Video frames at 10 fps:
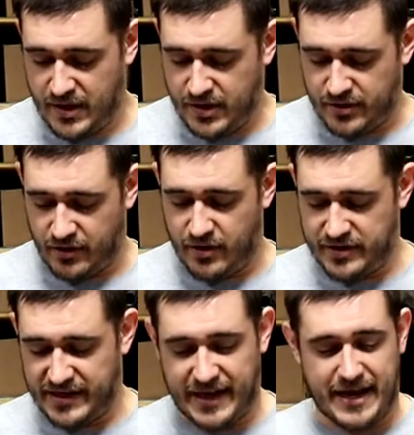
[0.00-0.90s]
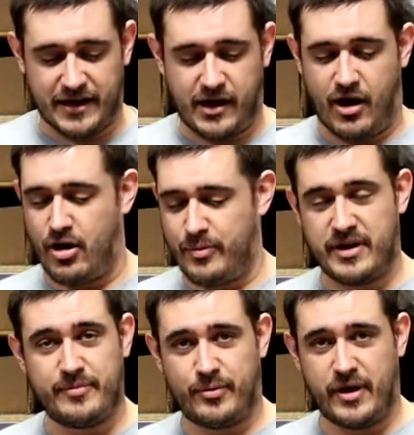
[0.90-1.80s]
you're going to gain a carbon
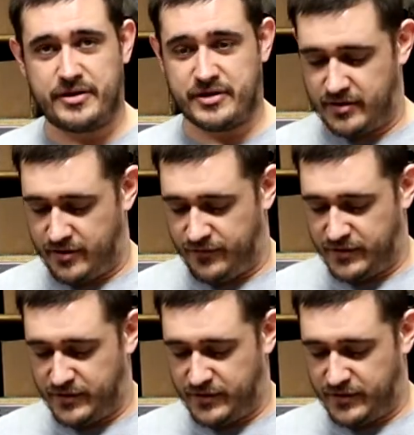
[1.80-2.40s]
impression of